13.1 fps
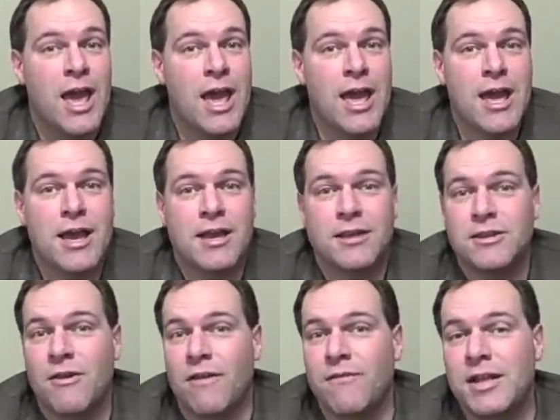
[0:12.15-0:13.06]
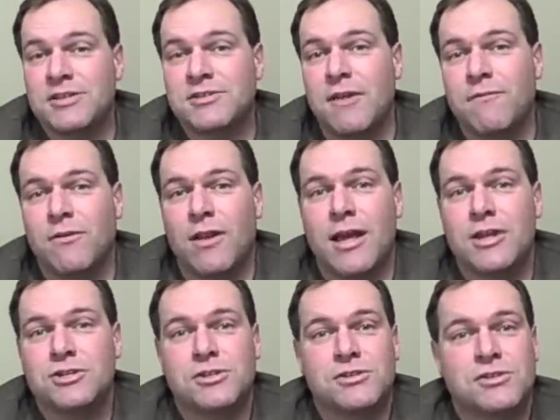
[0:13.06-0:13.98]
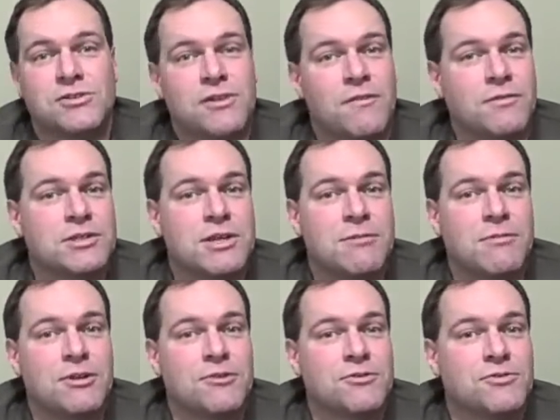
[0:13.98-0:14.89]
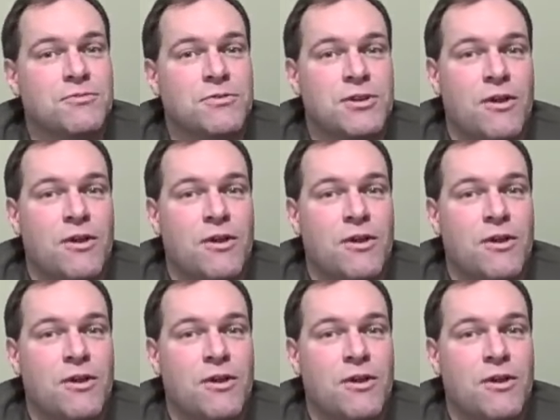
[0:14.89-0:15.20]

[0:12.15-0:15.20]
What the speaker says: and I've had several agents and several team leaders